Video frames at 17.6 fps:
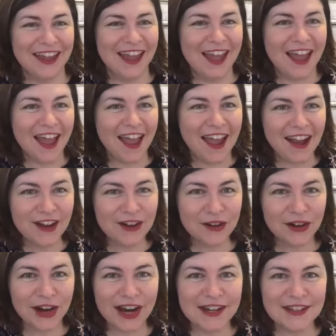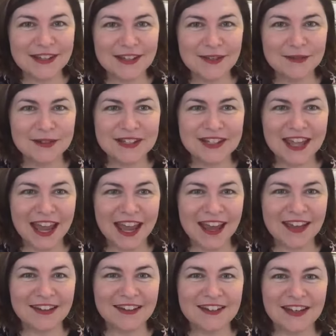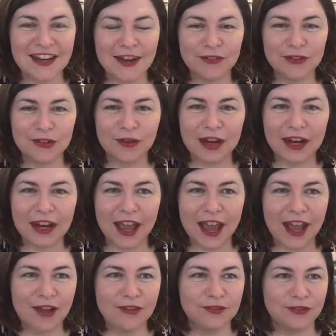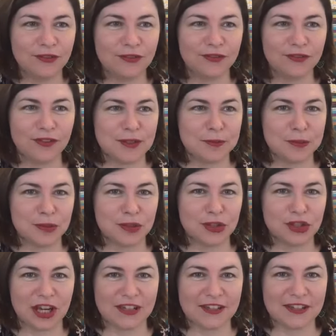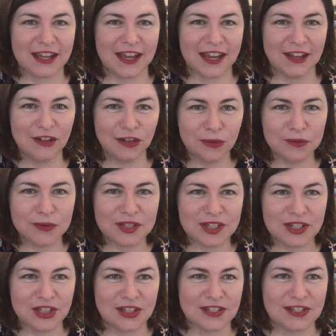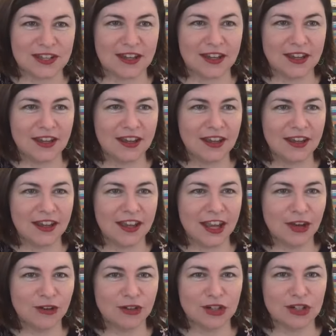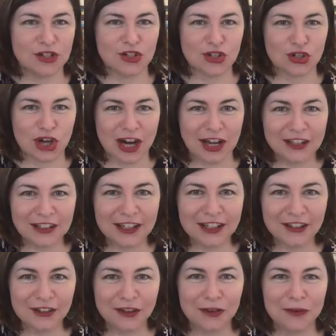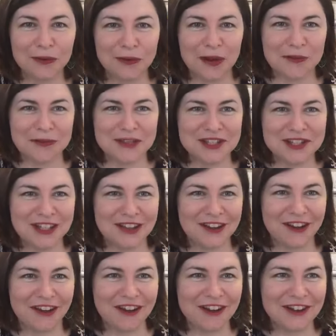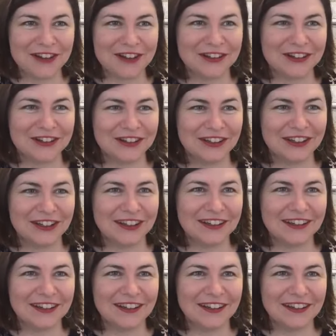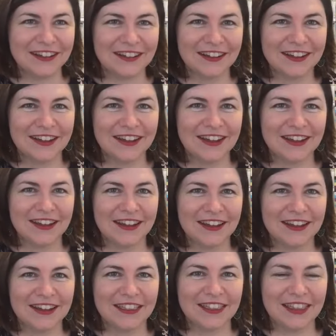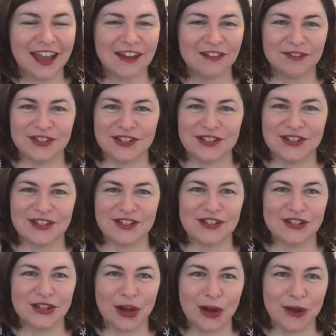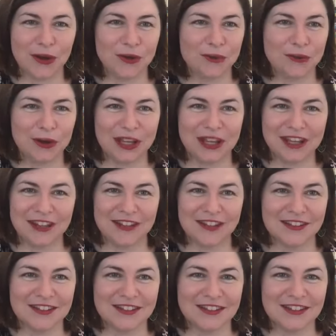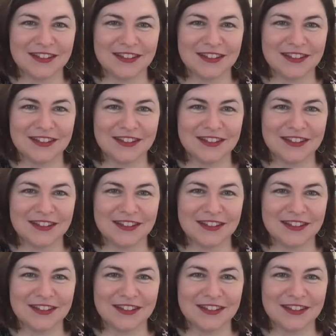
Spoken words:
How crazy was that? Did everyone have Facebook shut down or was it just here in Australia, or what was the go? That was so weird.